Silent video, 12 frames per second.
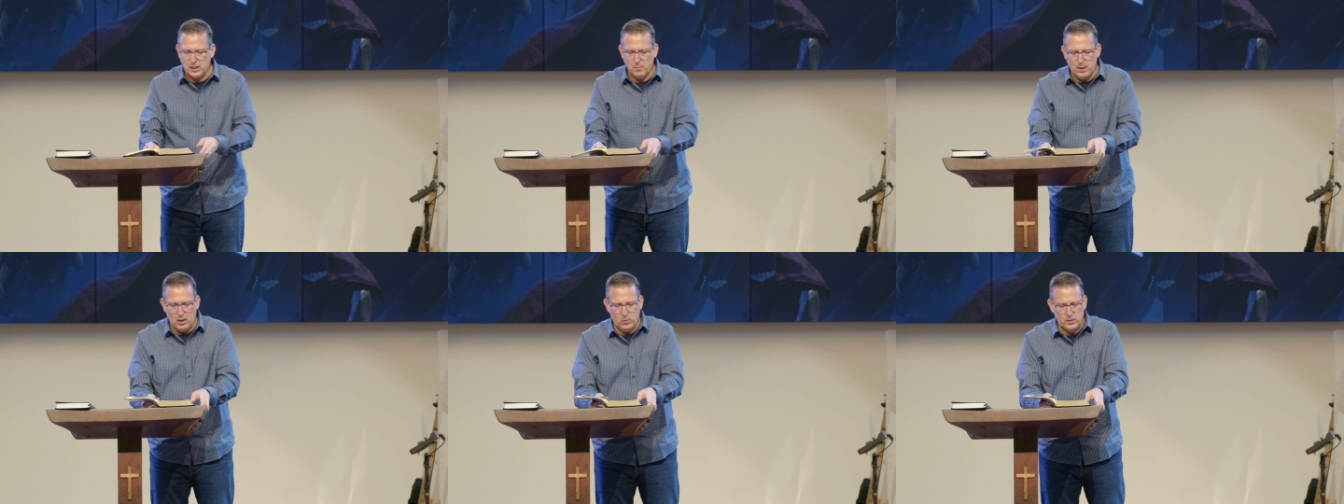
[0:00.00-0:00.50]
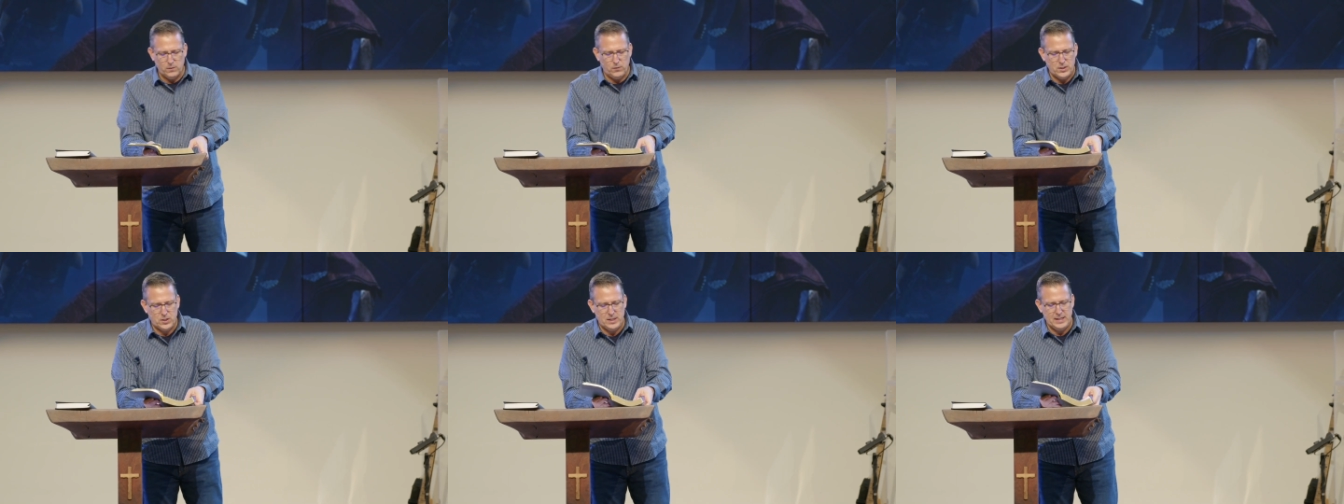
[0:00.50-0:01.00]
about what the
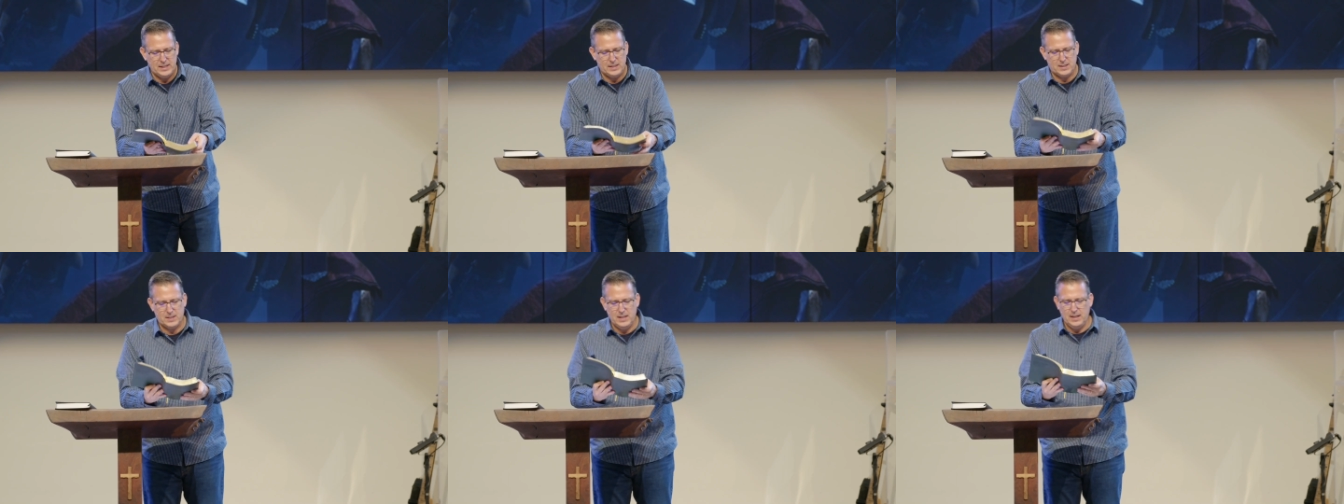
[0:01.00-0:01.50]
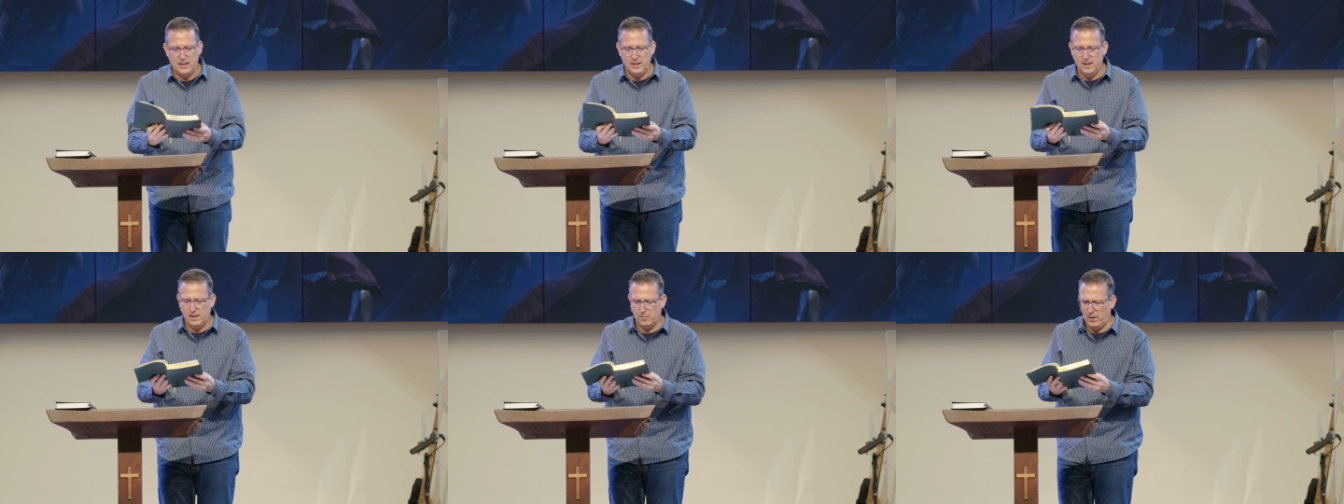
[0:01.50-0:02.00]
vision he had
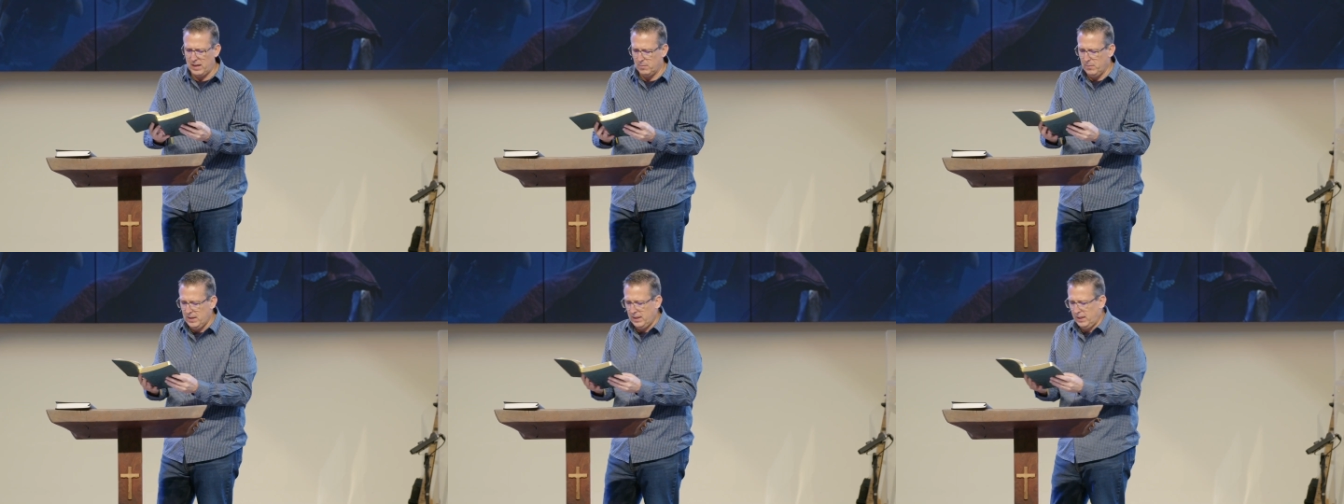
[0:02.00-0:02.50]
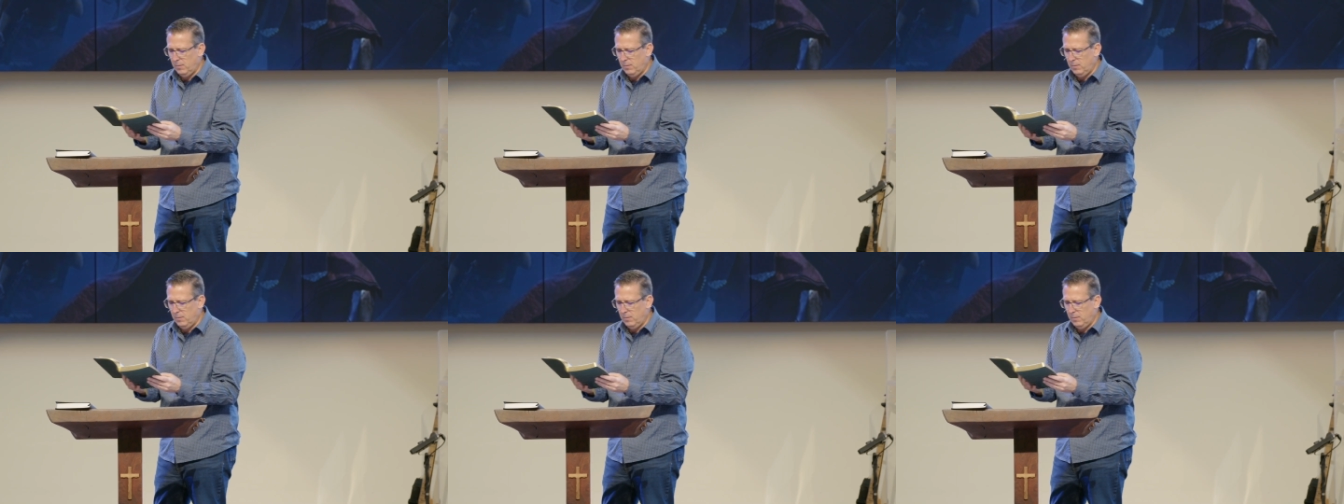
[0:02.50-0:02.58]
seen might mean,